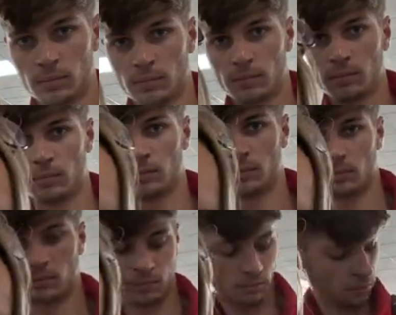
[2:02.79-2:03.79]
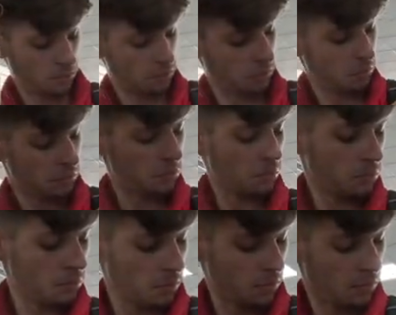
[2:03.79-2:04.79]

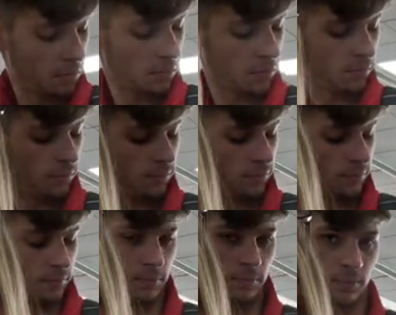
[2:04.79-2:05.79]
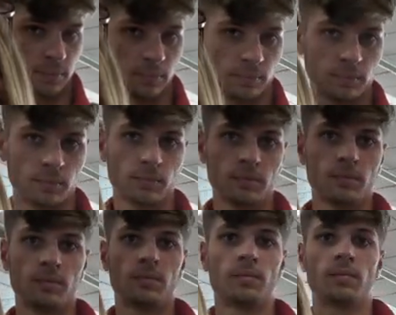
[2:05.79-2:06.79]

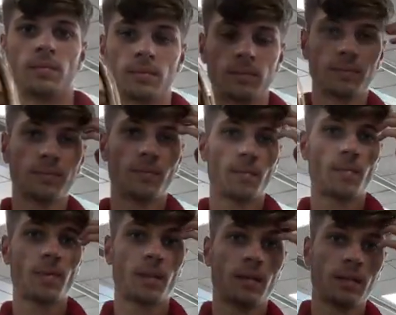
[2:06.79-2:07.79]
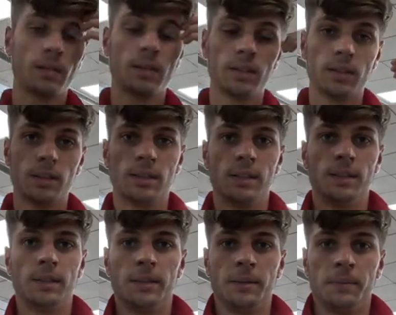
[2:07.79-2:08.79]

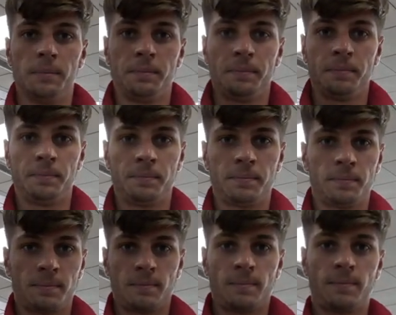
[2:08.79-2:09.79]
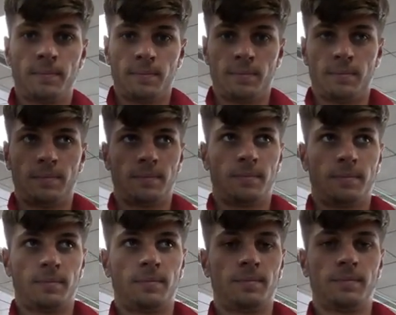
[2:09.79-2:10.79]
[no speech]